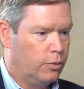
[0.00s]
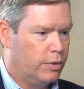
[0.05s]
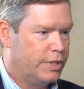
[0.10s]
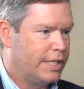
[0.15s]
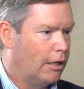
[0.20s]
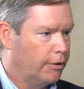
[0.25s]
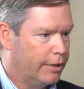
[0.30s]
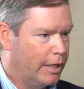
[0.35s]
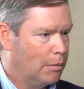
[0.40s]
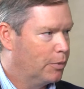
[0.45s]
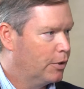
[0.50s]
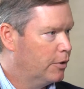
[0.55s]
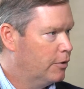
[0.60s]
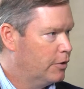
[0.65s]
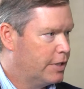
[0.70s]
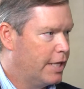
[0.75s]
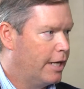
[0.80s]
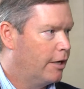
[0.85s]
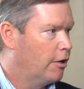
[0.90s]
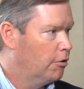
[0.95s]
cell
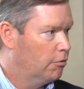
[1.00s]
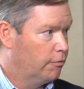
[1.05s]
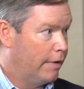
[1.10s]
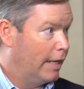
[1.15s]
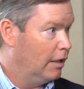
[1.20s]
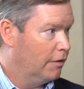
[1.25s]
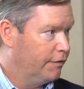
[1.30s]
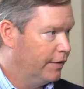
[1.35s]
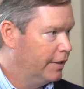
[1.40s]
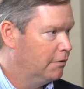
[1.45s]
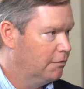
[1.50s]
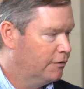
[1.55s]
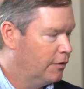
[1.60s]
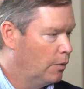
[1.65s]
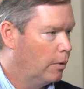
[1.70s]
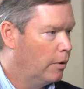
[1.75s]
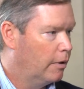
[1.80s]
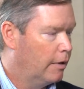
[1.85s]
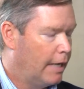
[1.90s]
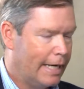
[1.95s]
numbers that are relevant
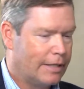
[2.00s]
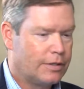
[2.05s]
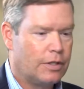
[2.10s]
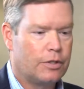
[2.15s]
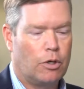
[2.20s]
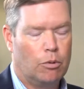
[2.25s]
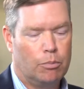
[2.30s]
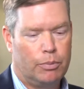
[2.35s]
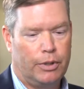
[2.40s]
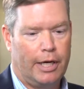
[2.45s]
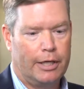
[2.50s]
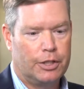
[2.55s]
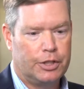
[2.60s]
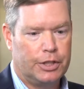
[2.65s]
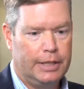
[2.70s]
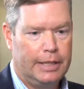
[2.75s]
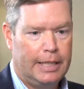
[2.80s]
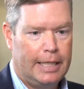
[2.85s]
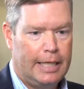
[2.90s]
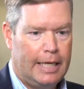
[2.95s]
for exosome
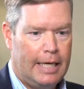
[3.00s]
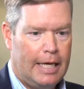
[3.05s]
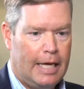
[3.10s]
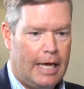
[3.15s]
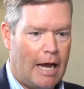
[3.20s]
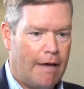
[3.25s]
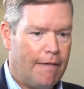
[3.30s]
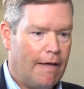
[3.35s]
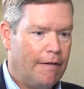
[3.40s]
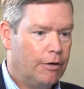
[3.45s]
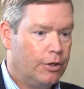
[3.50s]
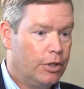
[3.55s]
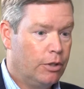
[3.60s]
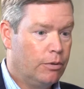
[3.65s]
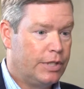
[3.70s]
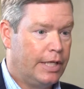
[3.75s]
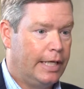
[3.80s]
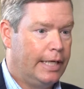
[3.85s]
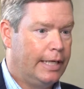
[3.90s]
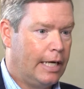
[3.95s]
production. And then they're
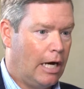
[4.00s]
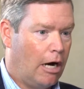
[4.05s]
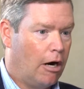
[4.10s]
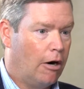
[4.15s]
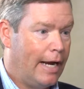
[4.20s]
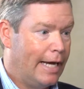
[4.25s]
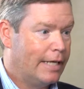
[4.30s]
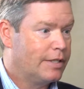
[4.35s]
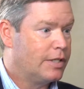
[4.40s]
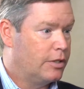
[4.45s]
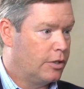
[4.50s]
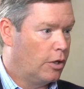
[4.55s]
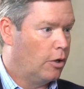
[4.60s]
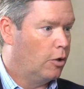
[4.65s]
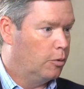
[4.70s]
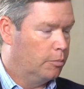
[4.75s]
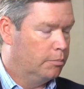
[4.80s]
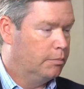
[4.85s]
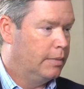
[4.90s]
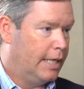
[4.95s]
using our
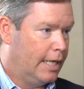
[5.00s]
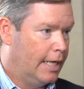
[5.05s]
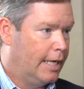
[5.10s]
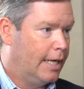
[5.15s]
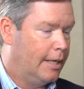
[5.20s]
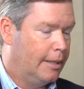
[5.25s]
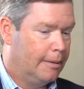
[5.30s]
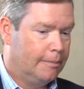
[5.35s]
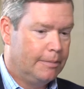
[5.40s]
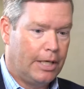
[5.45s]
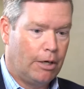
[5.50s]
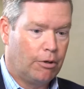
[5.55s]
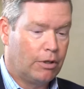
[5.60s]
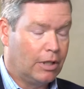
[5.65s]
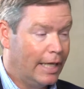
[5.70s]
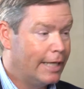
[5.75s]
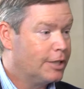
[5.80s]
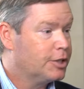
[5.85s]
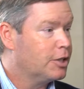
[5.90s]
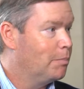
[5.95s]
exosome
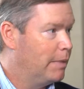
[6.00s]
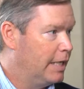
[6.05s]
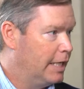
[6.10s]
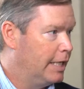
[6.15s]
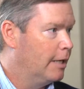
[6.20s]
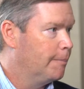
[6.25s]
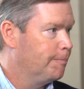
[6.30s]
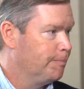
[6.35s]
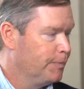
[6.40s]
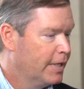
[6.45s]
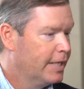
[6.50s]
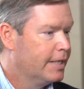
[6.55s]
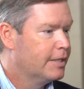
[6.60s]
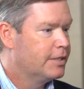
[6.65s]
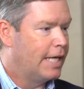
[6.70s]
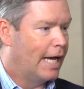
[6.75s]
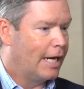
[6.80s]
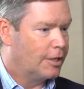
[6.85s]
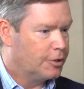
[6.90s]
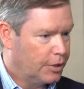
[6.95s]
collection medium
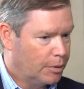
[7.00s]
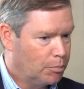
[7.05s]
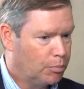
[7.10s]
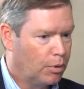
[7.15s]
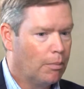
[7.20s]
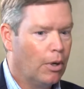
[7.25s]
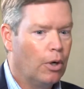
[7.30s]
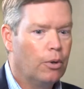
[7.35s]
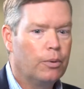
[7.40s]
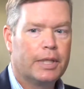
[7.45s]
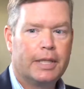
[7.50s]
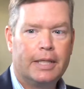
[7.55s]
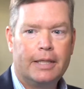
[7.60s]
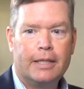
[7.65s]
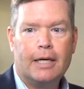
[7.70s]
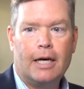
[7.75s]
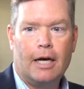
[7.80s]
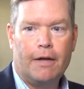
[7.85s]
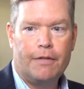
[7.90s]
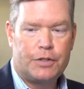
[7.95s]
to actually promote
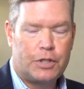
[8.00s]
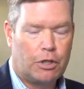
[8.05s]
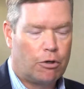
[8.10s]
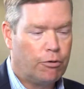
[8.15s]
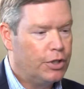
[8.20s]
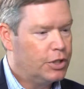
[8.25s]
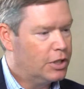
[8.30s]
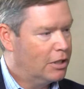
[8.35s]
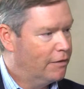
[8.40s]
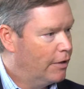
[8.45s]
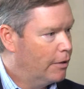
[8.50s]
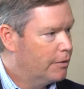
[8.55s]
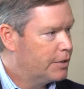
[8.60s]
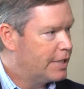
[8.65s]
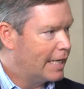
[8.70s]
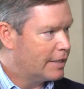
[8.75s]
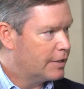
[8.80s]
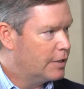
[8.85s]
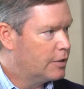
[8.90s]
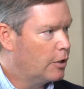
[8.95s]
the secretion of those
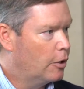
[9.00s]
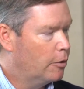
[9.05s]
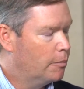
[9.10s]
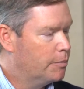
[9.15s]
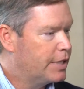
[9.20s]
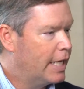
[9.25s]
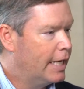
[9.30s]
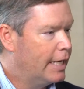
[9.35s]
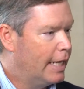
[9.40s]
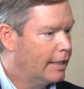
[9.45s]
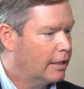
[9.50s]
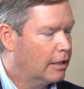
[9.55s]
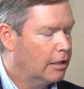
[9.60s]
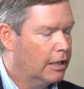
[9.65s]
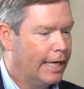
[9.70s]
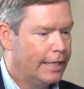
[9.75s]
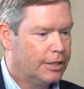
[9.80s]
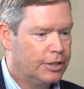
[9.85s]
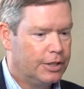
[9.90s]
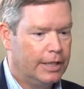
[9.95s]
exosomes and
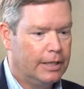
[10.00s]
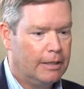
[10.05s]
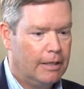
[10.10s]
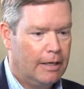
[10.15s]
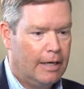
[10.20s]
collection.